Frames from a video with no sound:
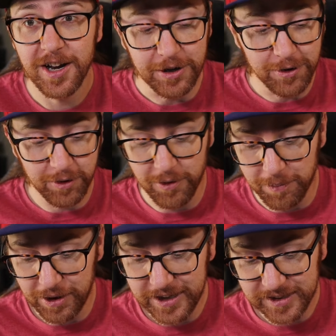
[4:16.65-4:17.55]
but you could
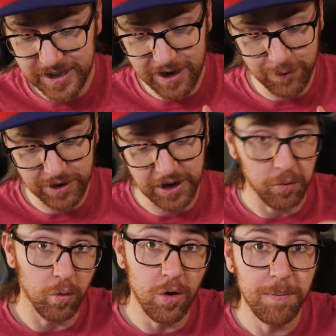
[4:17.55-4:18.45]
replace that with like
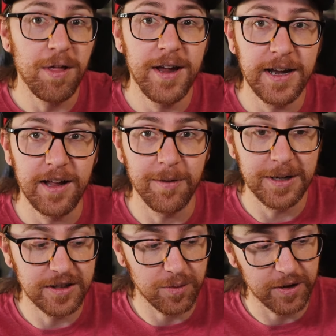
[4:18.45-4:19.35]
role-playing
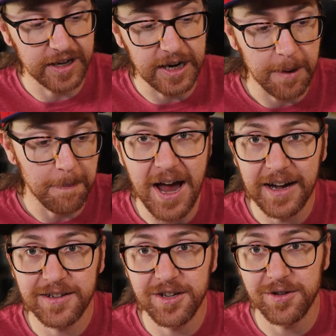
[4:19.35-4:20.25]
elements where they get
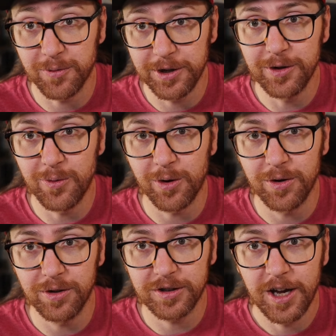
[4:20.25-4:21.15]
back to the real
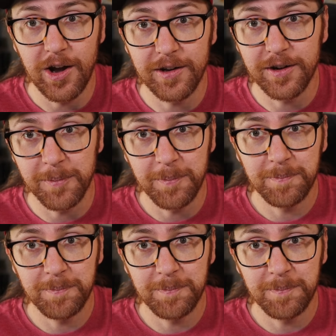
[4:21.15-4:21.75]
world and they're